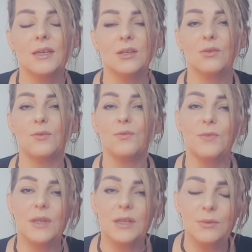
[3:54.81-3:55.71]
You know,
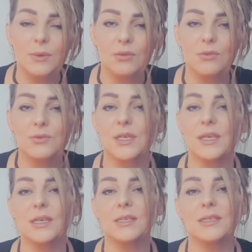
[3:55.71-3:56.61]
feel your way through,
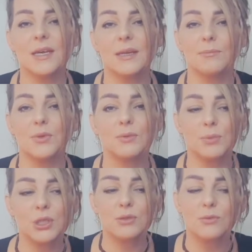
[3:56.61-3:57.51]
take your time, but
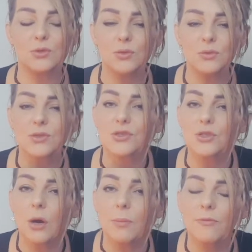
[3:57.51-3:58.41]
but don't
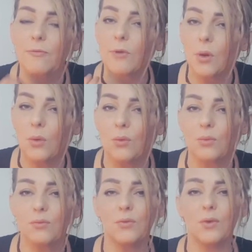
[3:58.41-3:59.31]
stop, flow,
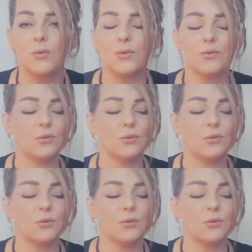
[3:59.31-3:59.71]
flow through